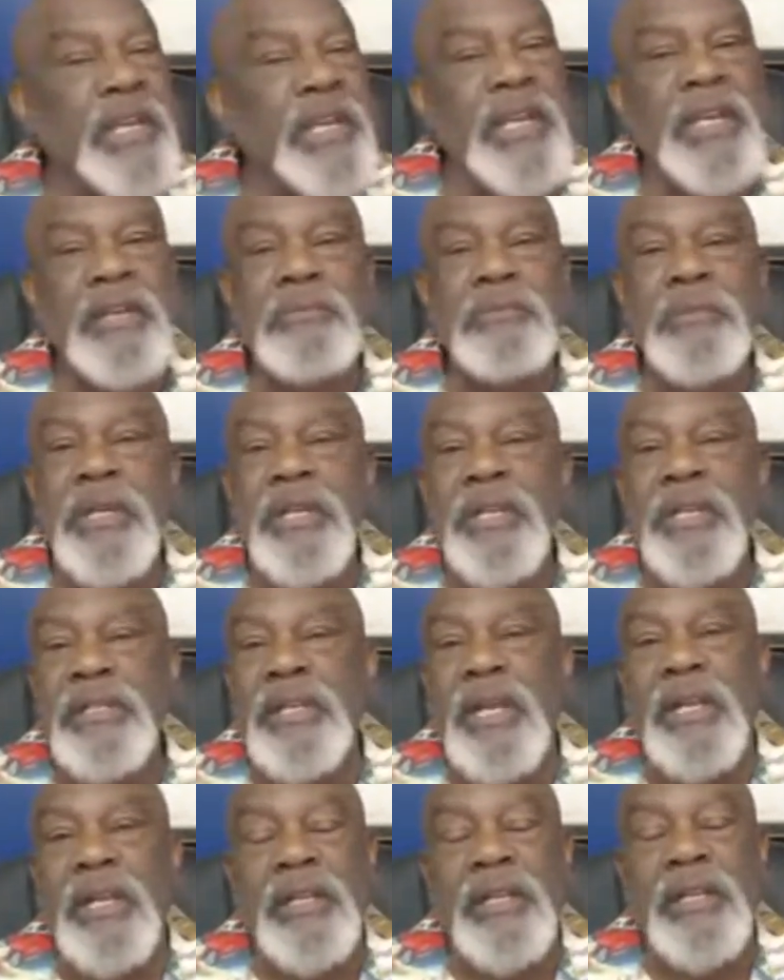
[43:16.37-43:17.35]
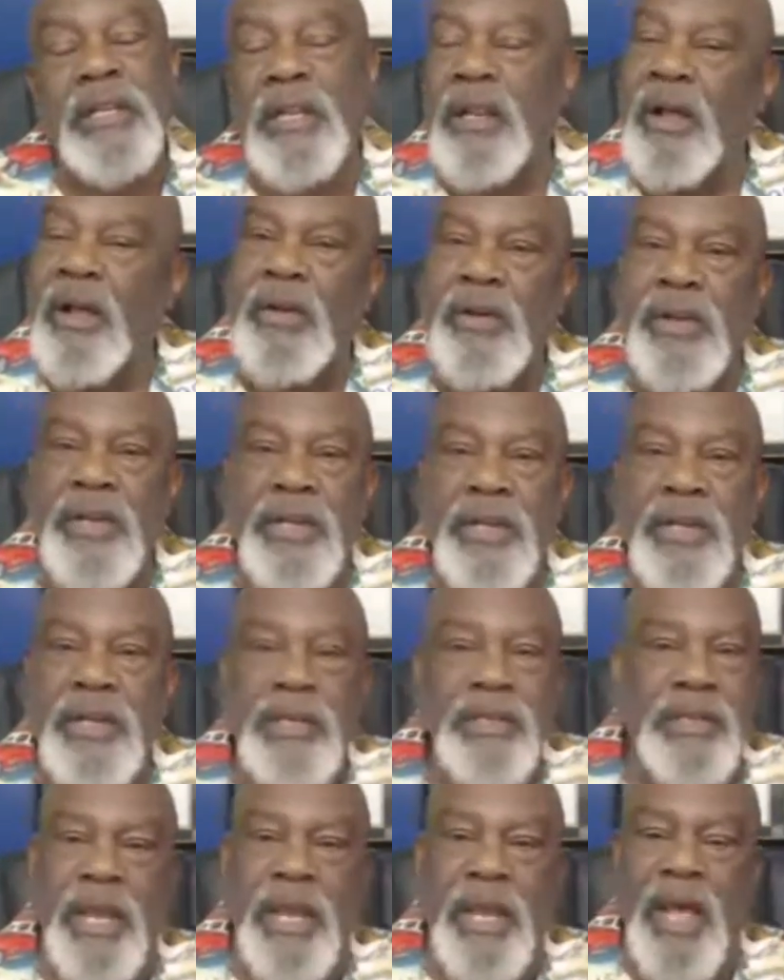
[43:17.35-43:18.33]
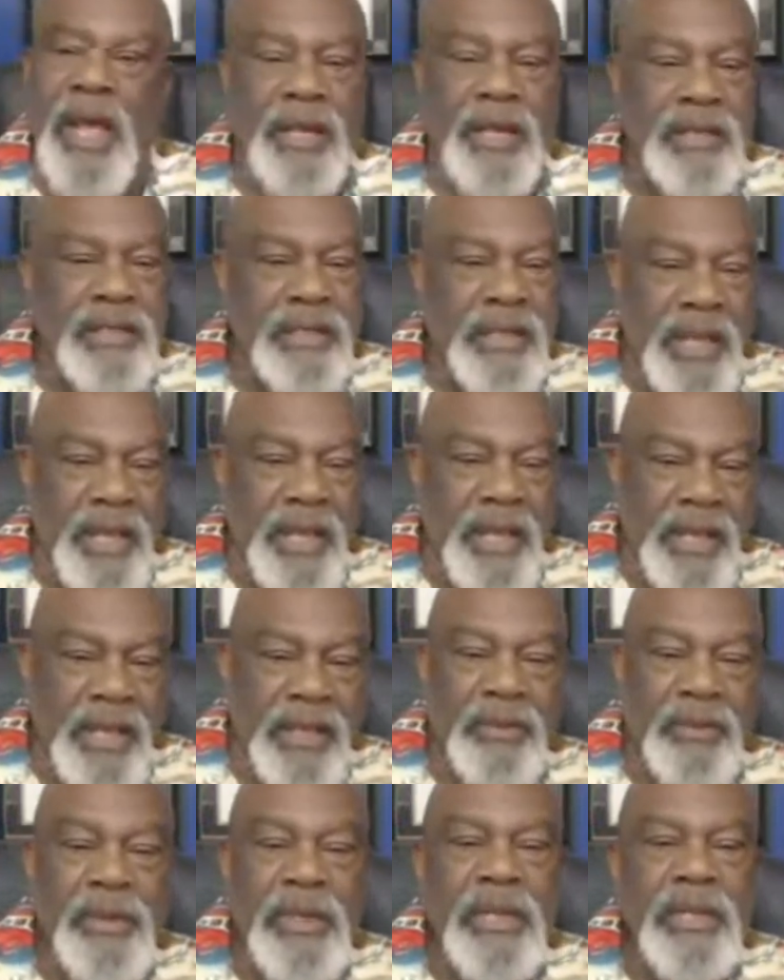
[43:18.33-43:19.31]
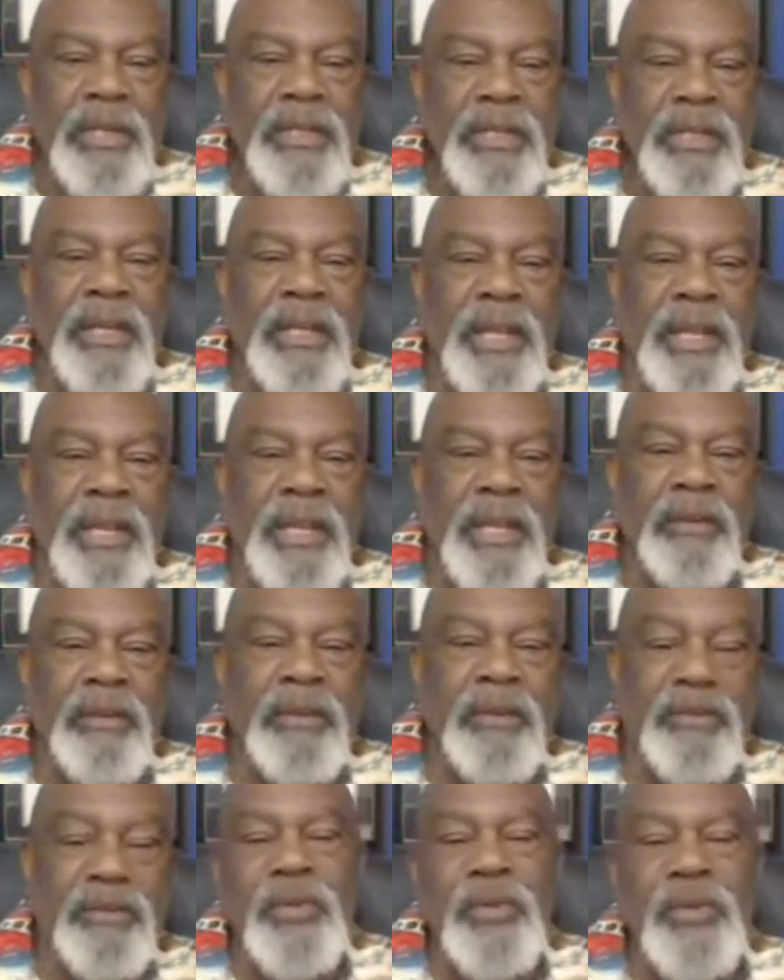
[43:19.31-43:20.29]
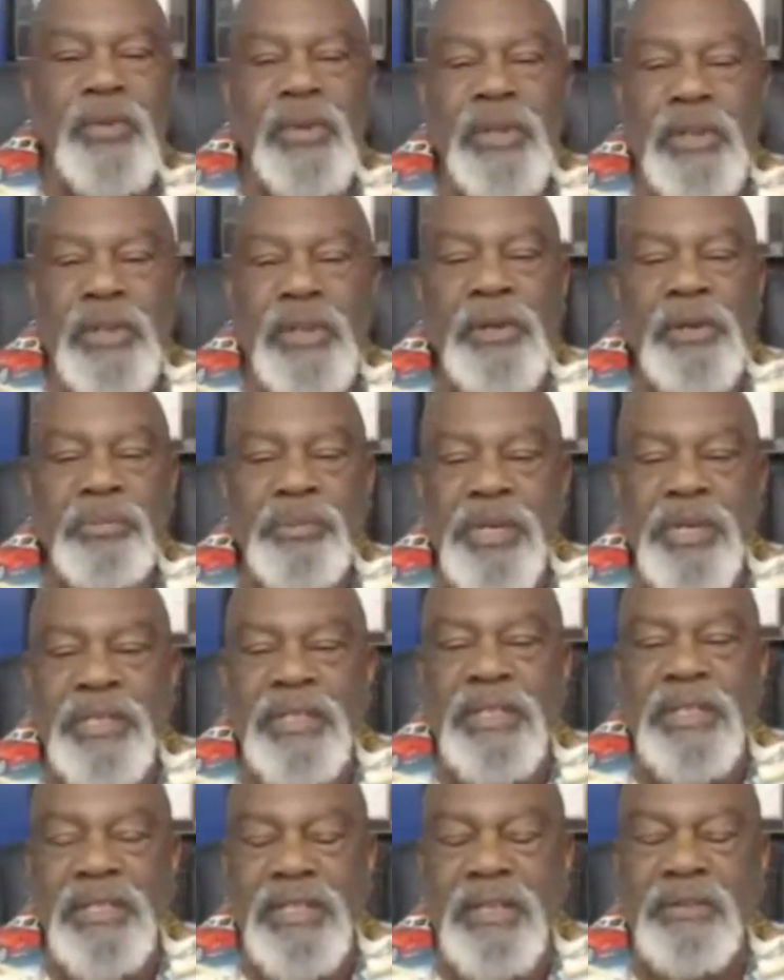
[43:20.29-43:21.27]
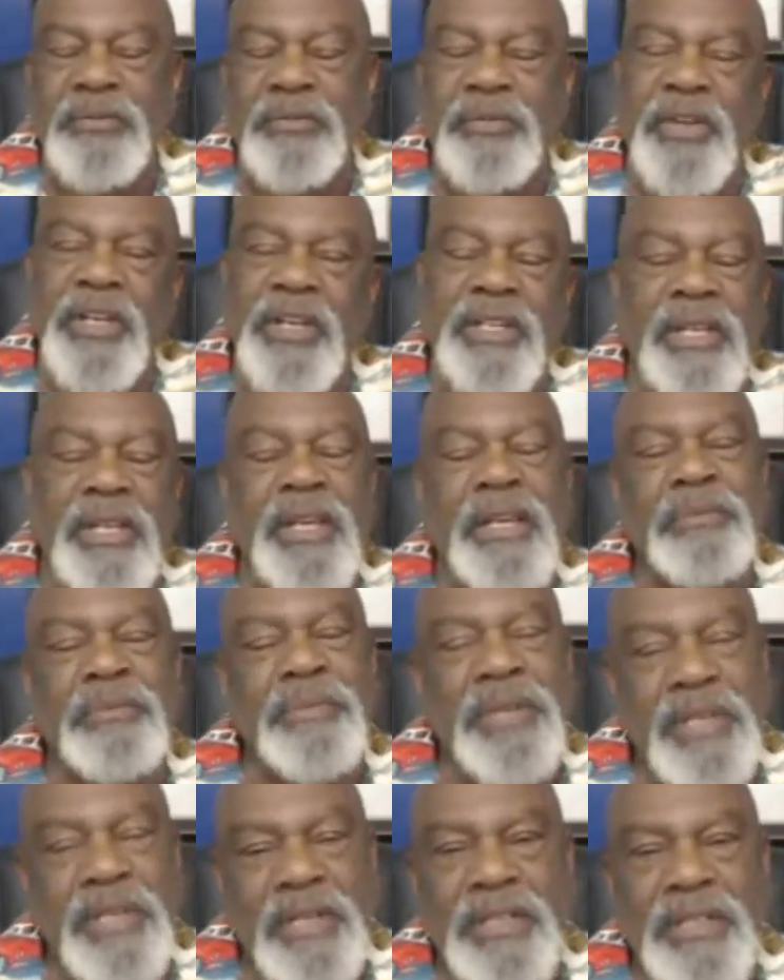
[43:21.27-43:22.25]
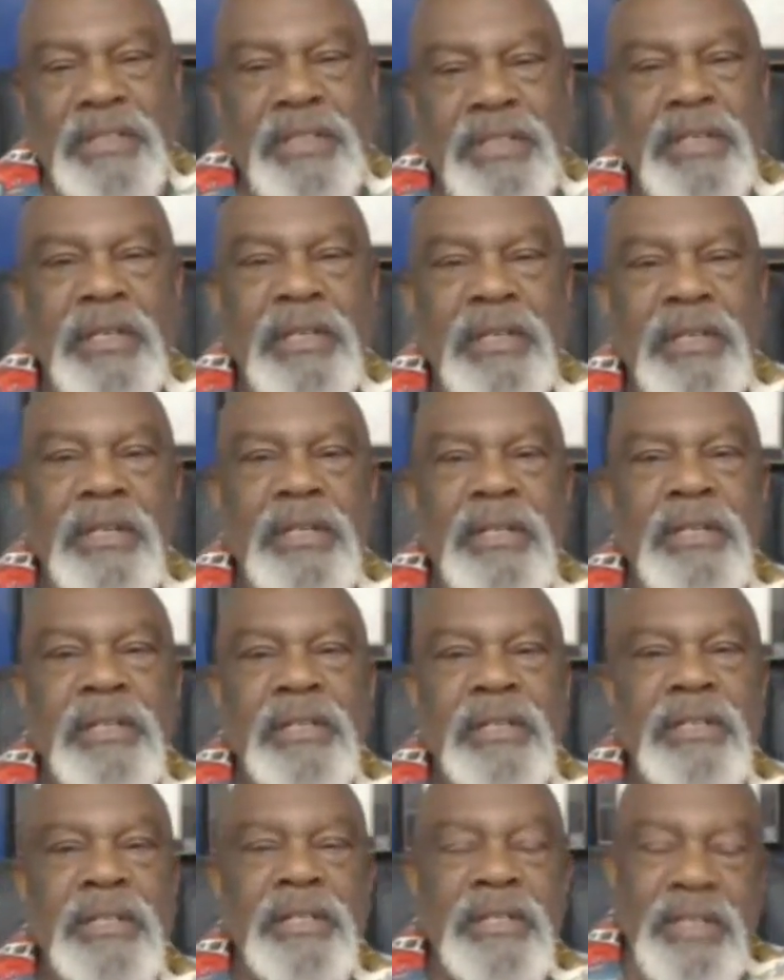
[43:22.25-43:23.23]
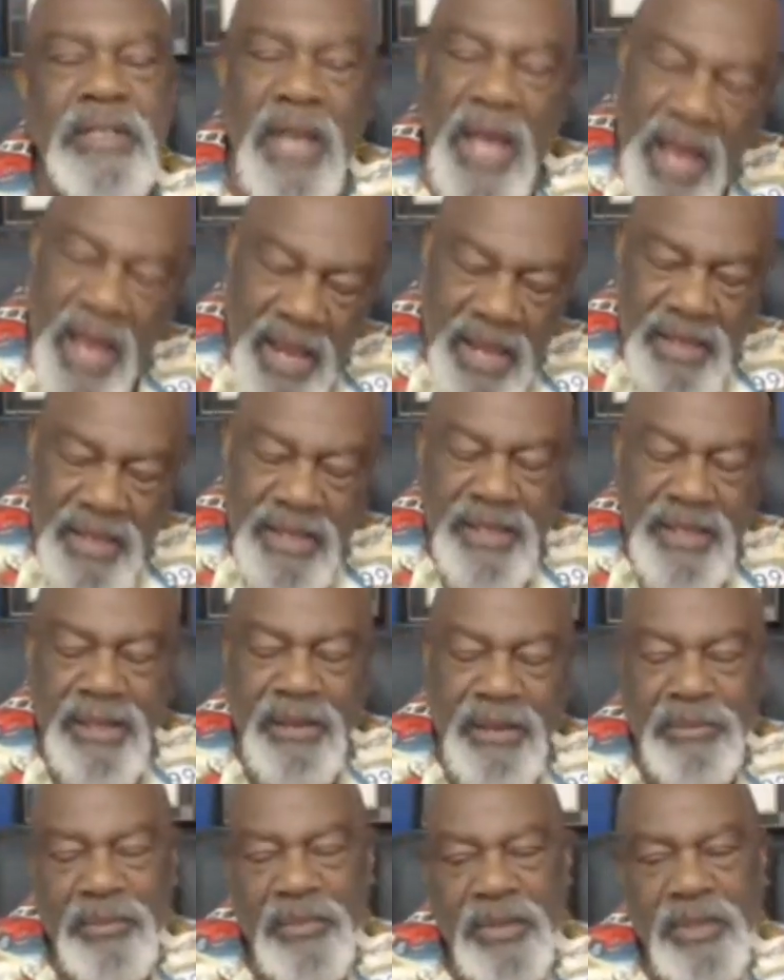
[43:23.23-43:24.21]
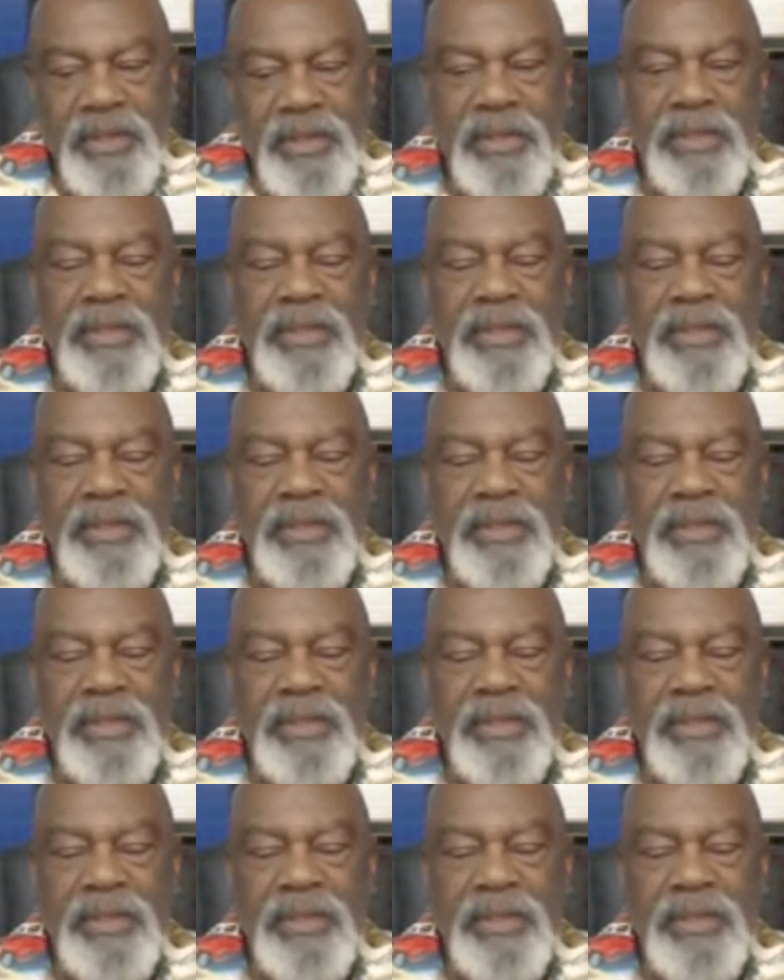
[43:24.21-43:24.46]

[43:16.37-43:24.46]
God damn. You can't fuck with 3 bitches in 15 minutes? Damn. Motherfucker fucked up.